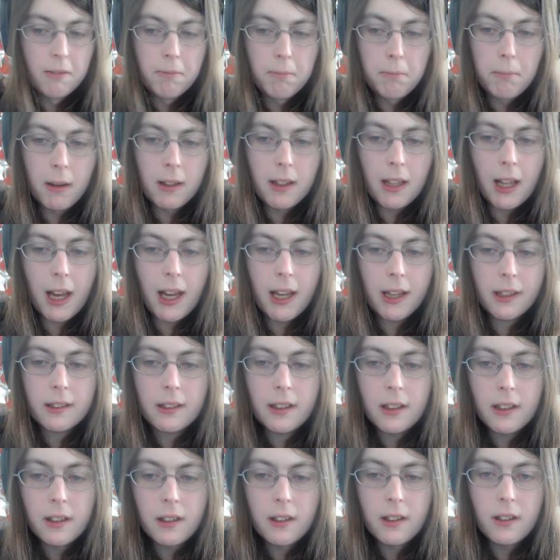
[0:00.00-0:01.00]
But, like,
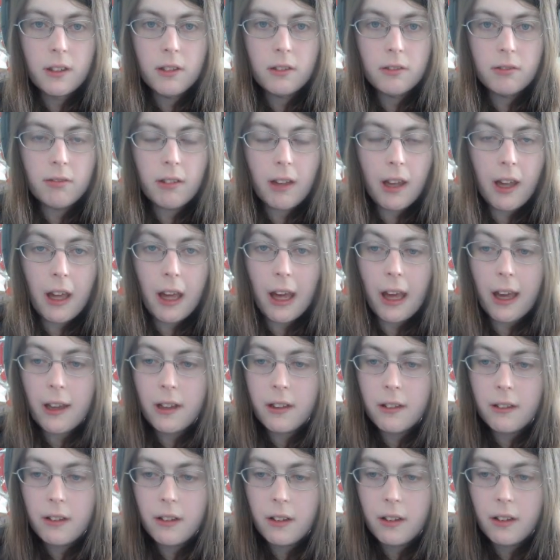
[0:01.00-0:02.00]

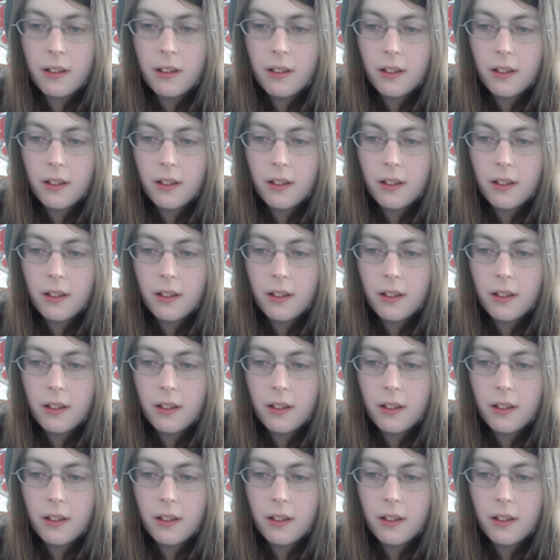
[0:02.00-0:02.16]
and?